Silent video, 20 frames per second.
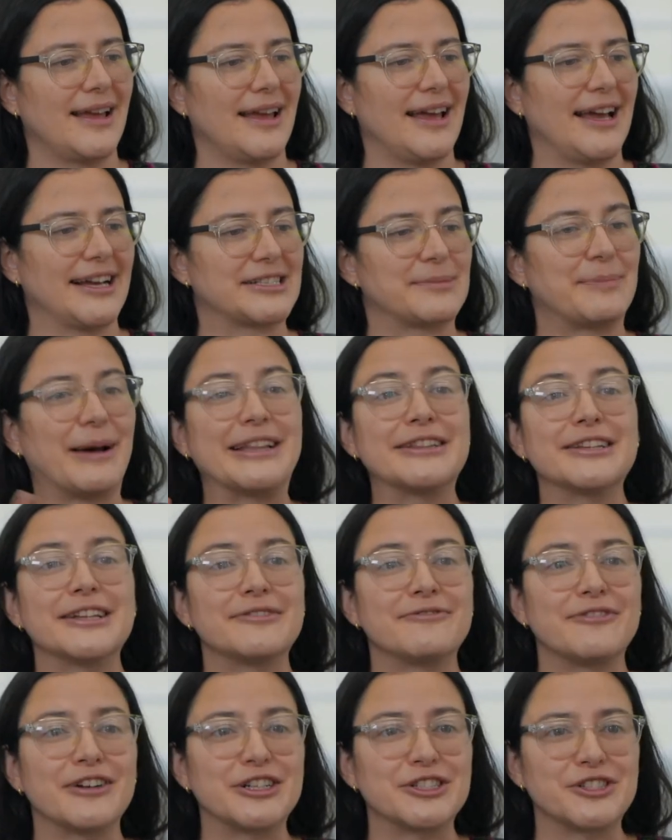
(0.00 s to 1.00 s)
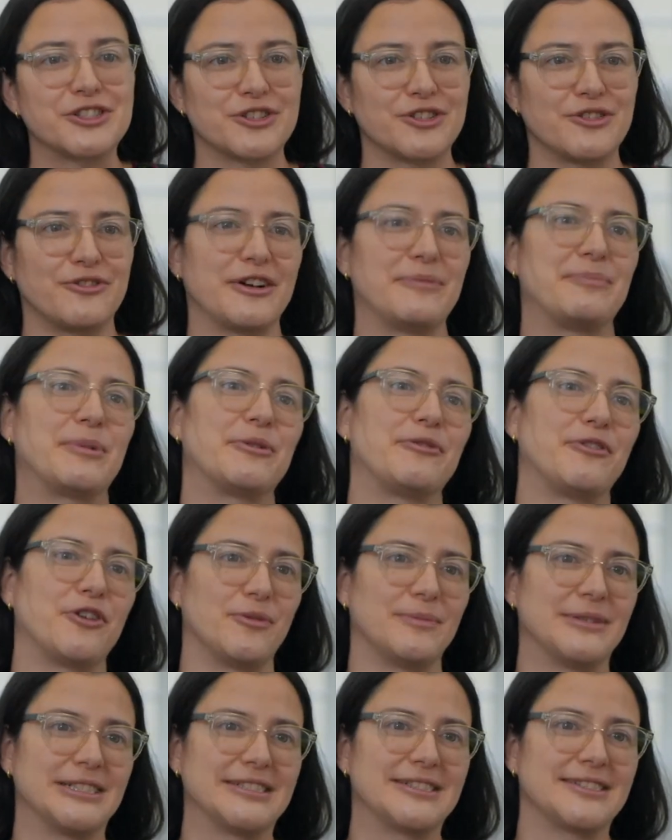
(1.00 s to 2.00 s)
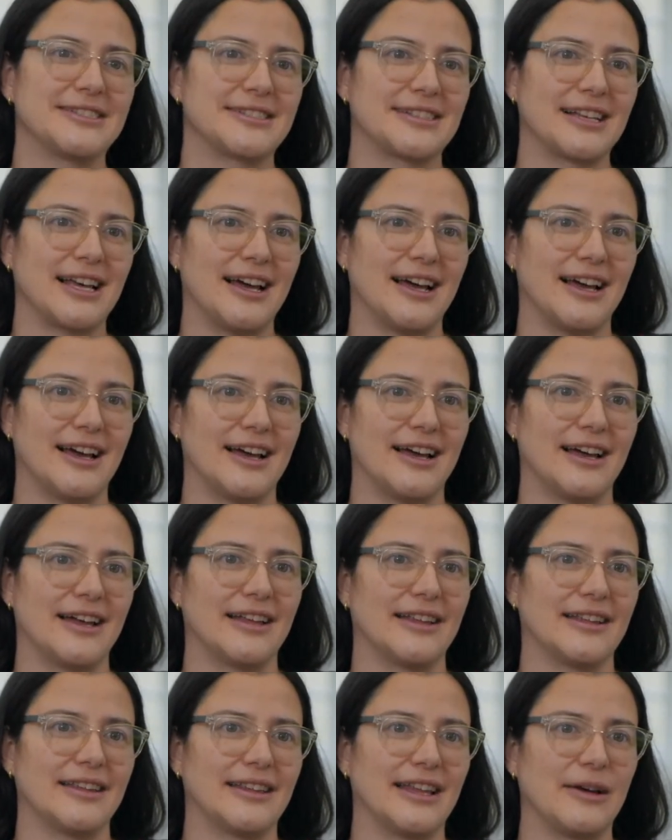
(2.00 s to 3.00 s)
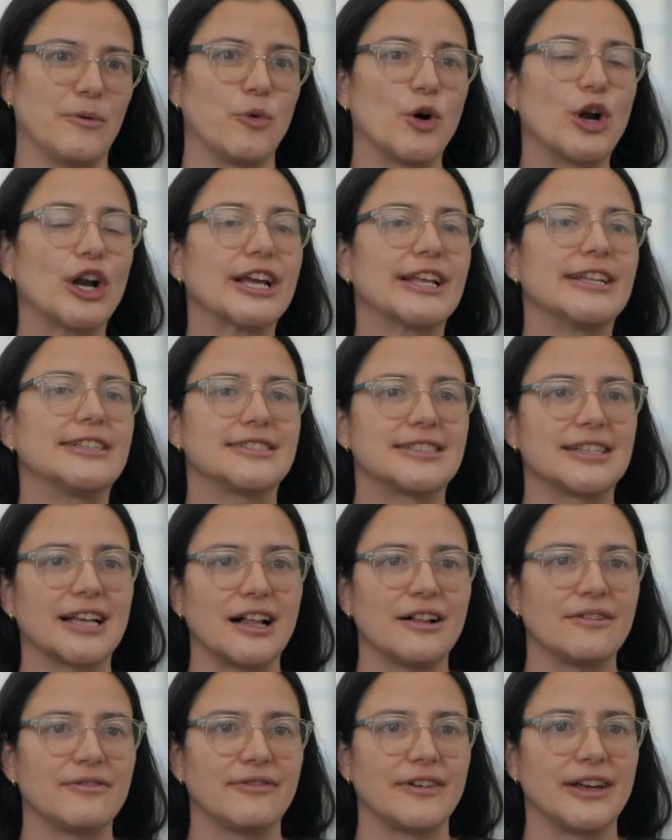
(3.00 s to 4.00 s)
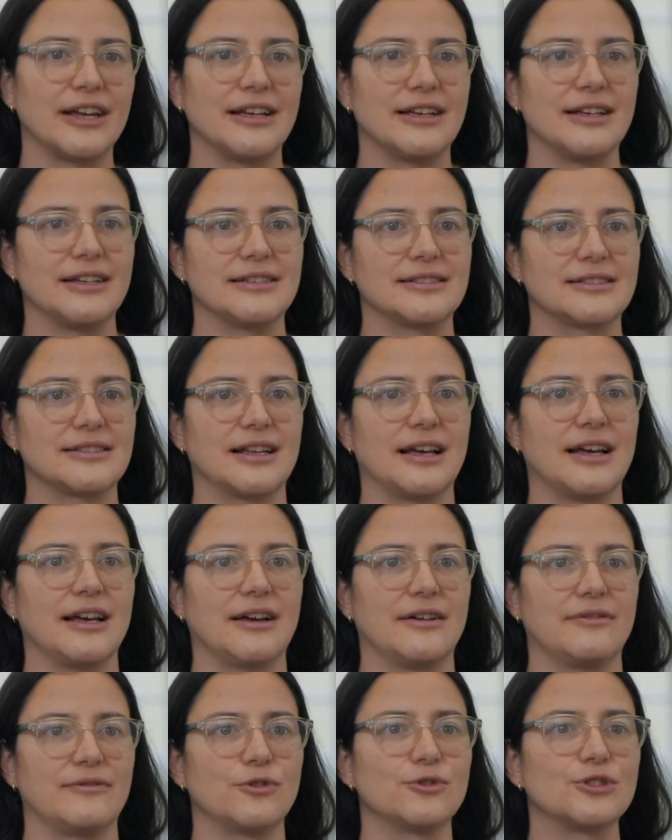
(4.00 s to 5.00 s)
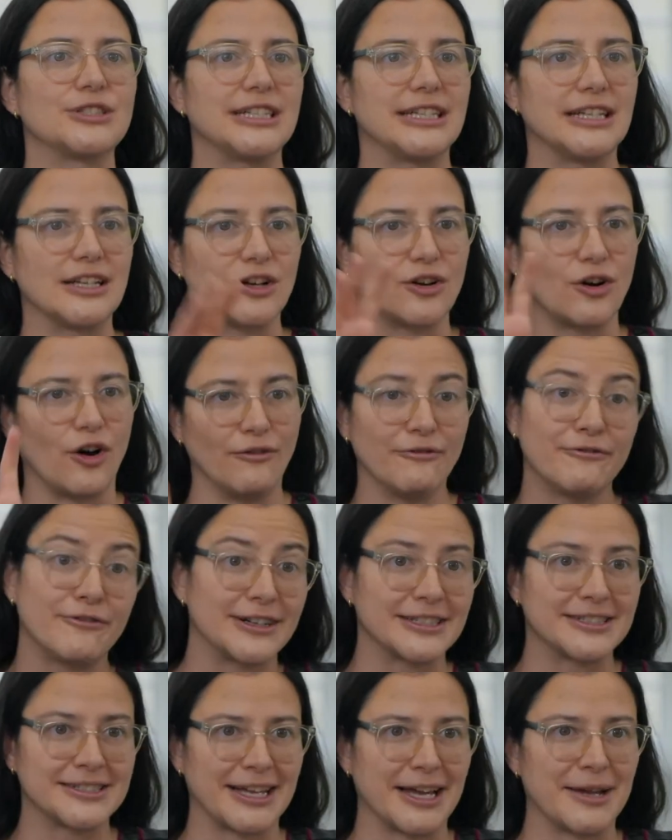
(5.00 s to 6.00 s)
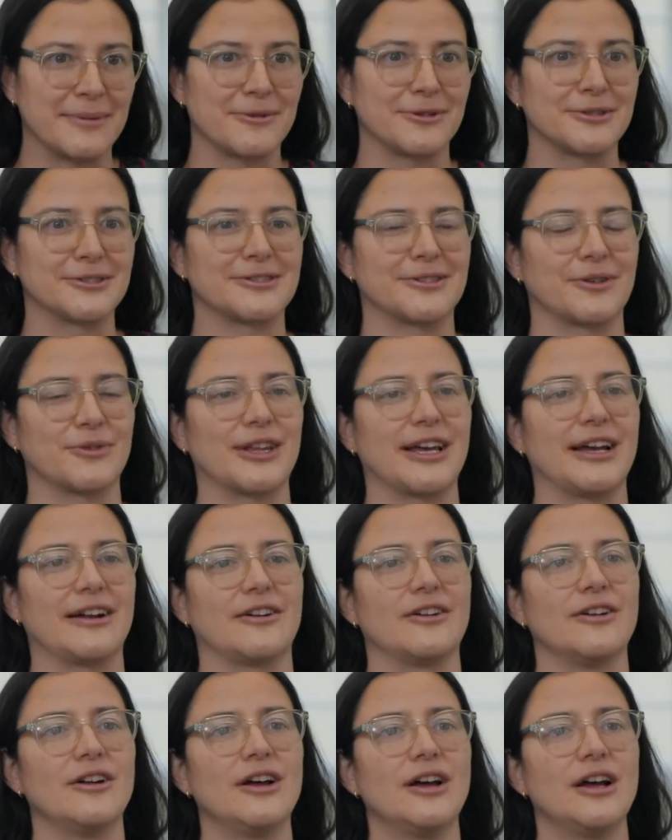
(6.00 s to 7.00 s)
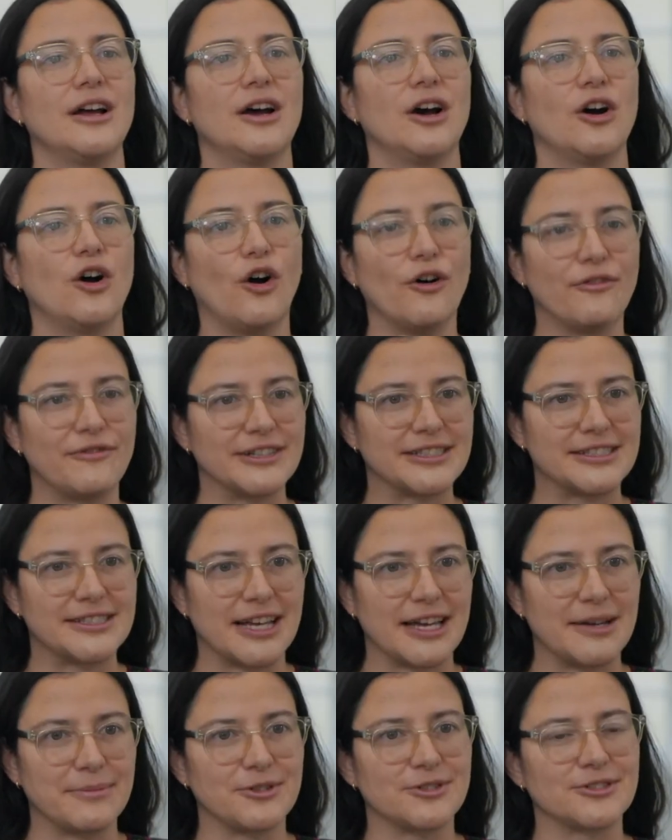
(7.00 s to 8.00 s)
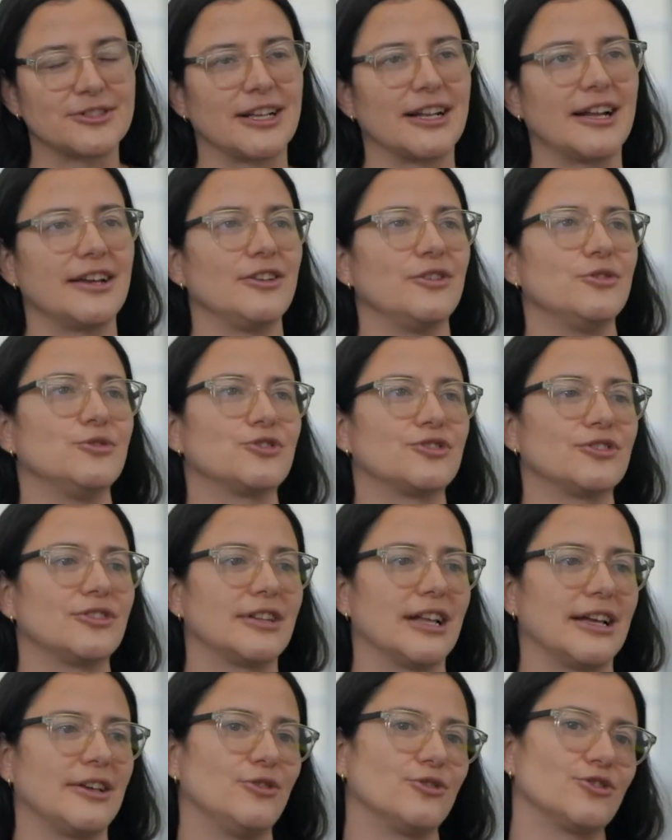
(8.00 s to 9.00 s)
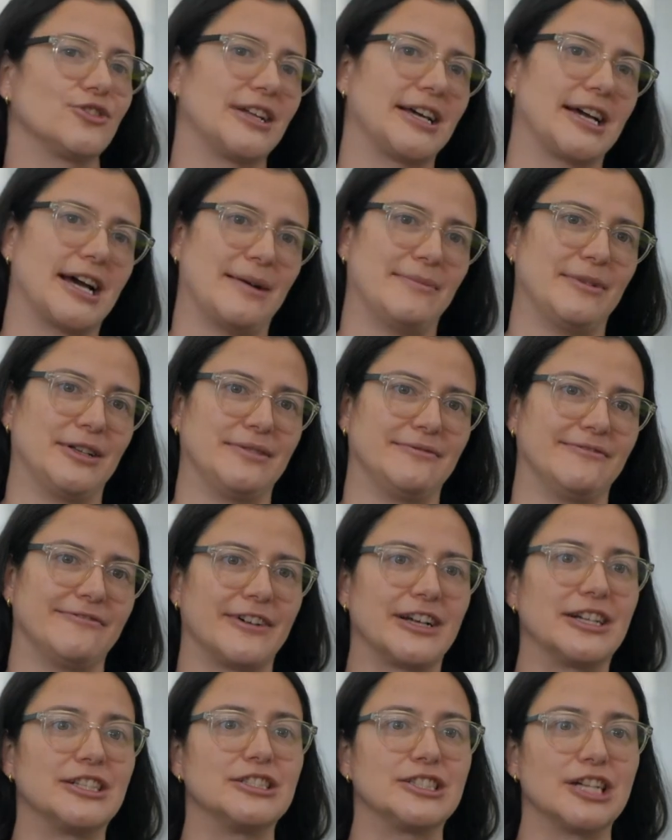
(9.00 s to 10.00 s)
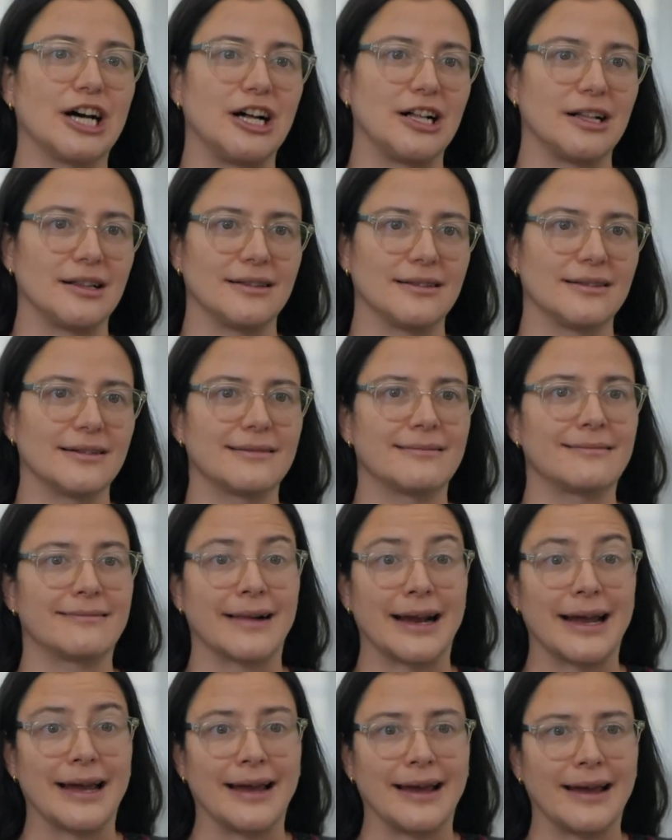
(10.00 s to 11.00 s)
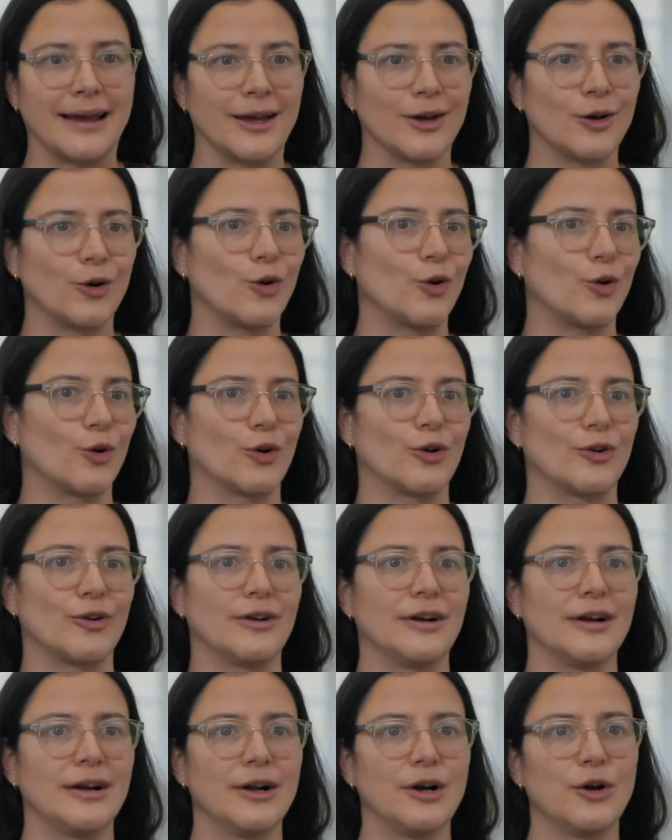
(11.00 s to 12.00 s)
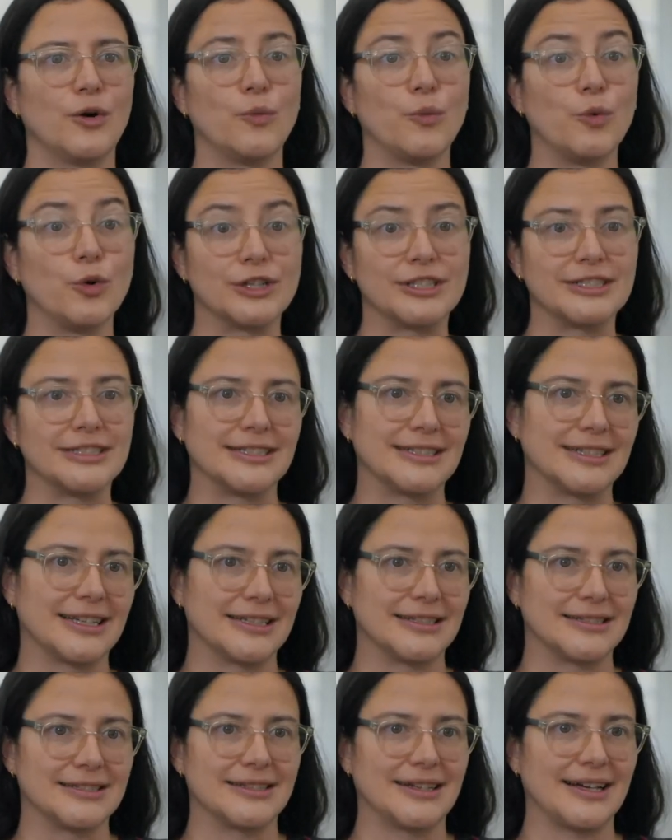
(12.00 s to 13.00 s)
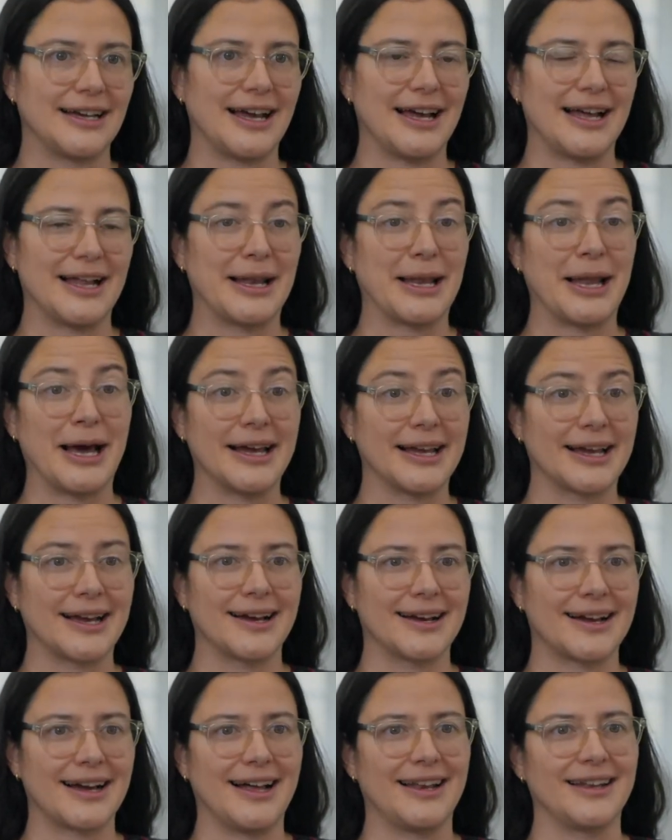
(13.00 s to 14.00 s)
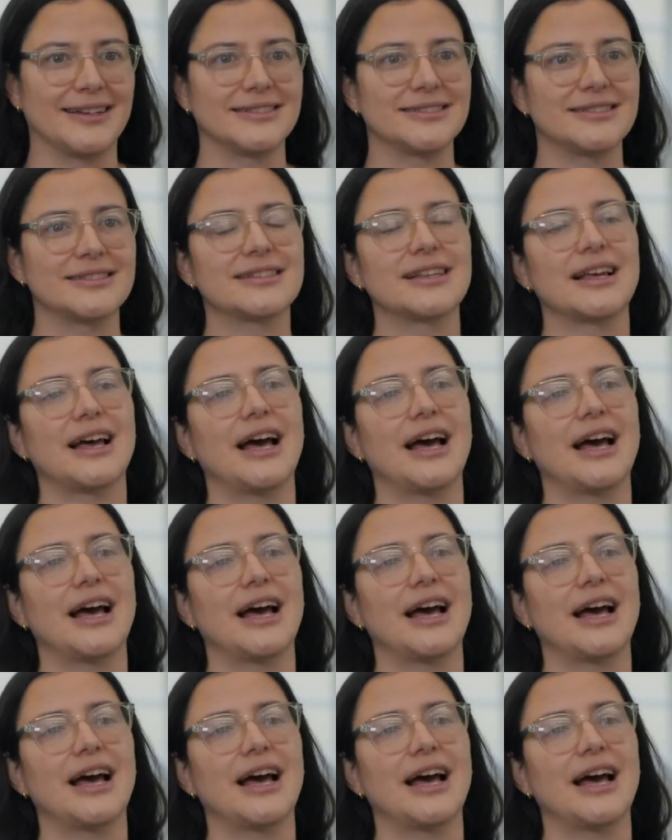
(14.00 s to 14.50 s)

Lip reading: expanded version of a performance. The work itself is 14 conference tables, so they are office tables that usually come in very dull gray or wooden like colors